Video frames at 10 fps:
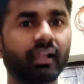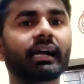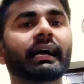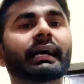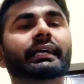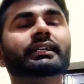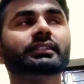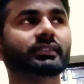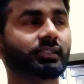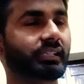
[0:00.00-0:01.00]
And
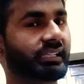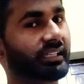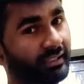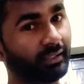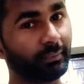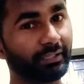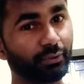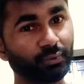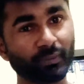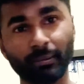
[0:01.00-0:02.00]
in another
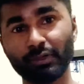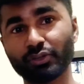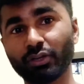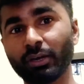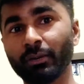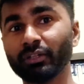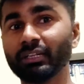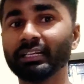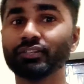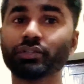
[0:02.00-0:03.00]
video, I will talk about
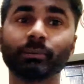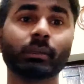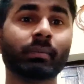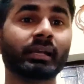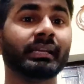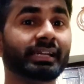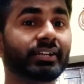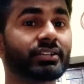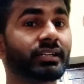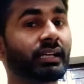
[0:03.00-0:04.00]
the list of the
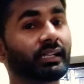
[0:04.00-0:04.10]
millionaires